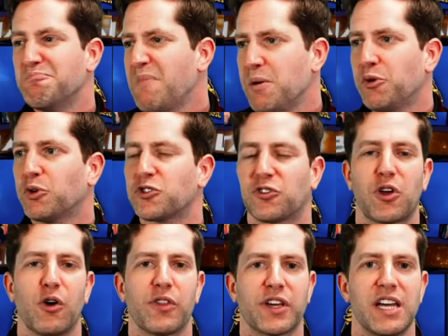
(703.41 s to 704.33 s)
Maybe we'll just
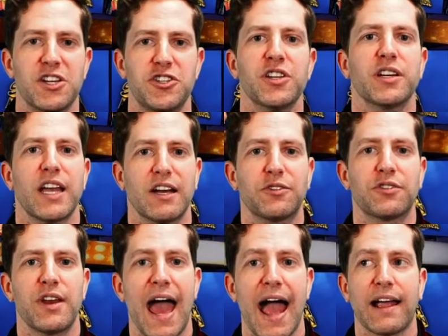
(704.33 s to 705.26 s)
go to the kitchen, get a
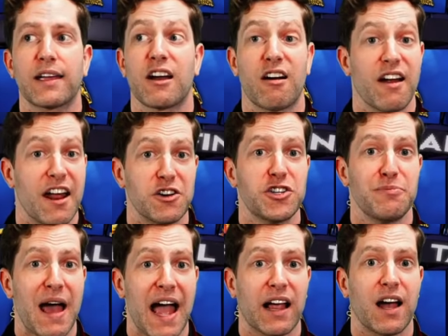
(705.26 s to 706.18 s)
snack, get our energy
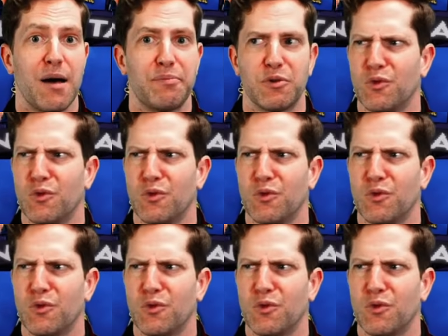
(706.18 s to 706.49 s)
back up,